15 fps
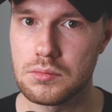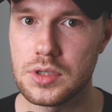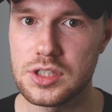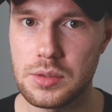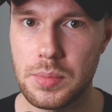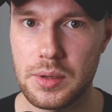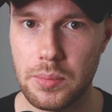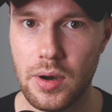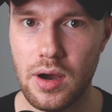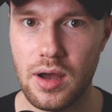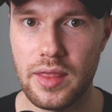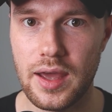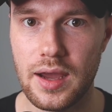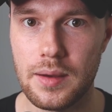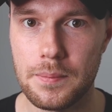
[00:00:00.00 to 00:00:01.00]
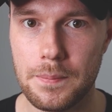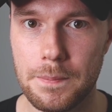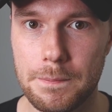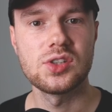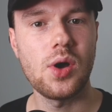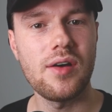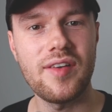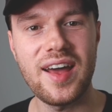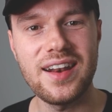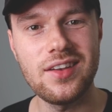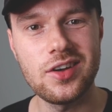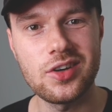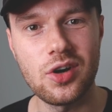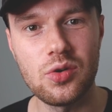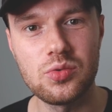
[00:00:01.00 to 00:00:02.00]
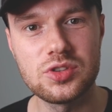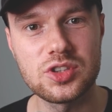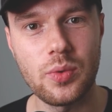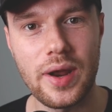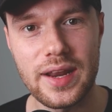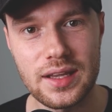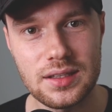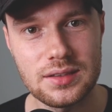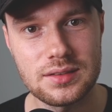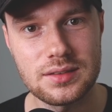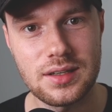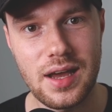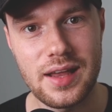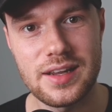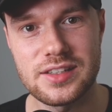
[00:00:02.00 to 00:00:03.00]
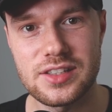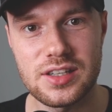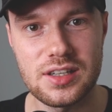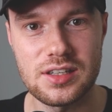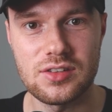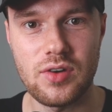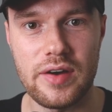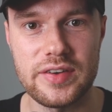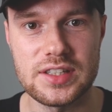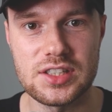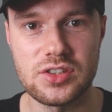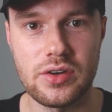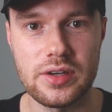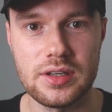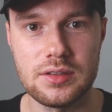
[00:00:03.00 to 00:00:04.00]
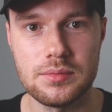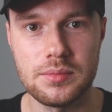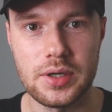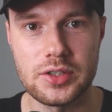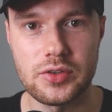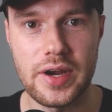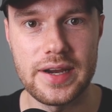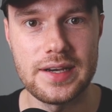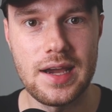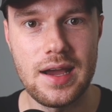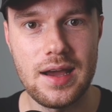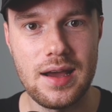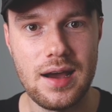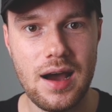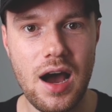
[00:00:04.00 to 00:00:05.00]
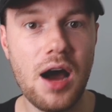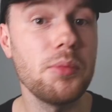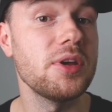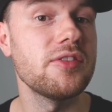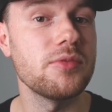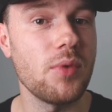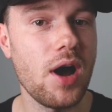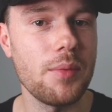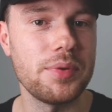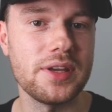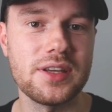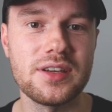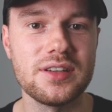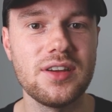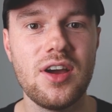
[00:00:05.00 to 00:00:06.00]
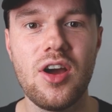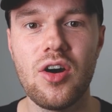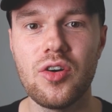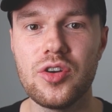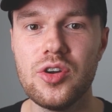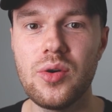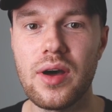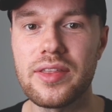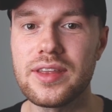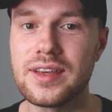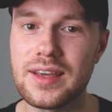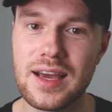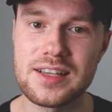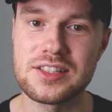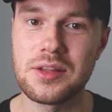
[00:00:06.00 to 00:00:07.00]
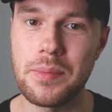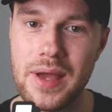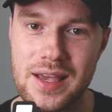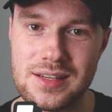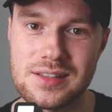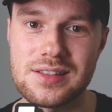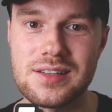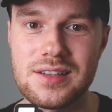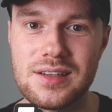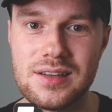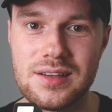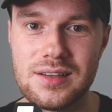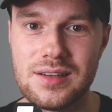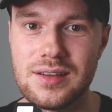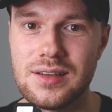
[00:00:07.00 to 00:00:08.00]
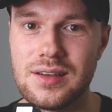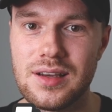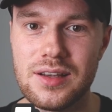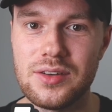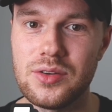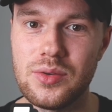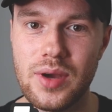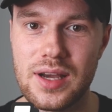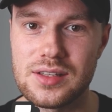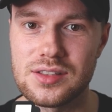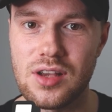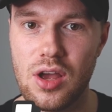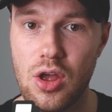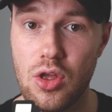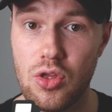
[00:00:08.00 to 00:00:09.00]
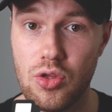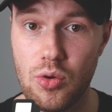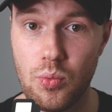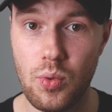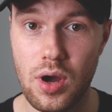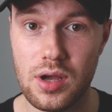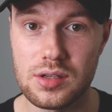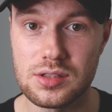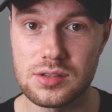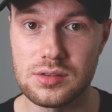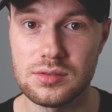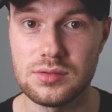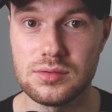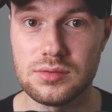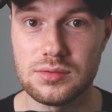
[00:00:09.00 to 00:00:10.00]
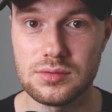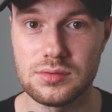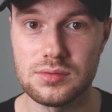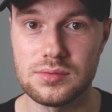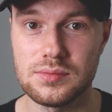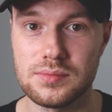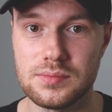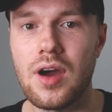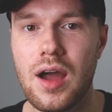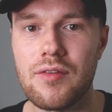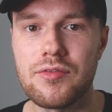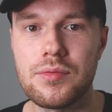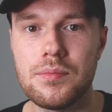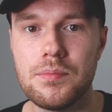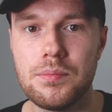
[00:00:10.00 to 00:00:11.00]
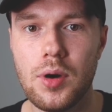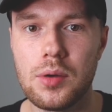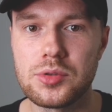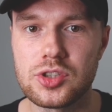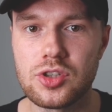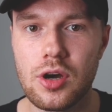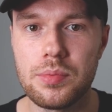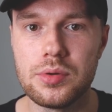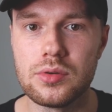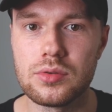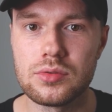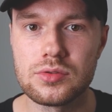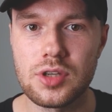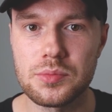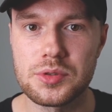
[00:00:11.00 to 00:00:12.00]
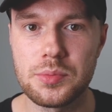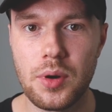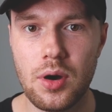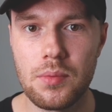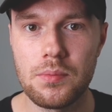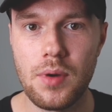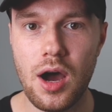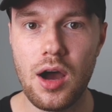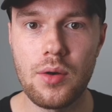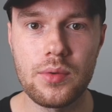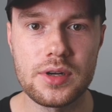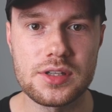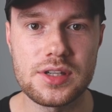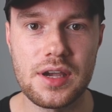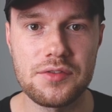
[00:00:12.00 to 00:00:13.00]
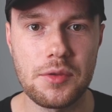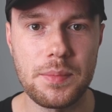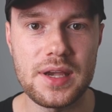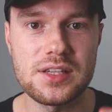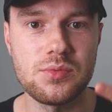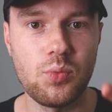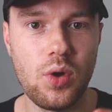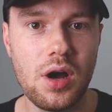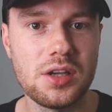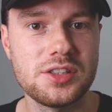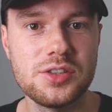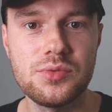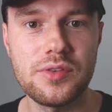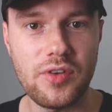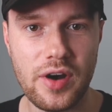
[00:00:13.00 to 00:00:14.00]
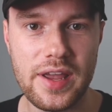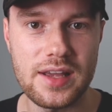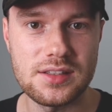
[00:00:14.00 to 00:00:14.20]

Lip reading: is a big part of that. So I've had a look at all 20, and as a graphic designer by trade, I'm giving my opinion on who I think has the best and who has the worst. Now, rather than going from bottom to top or top to bottom, I want to save the best and worst till the very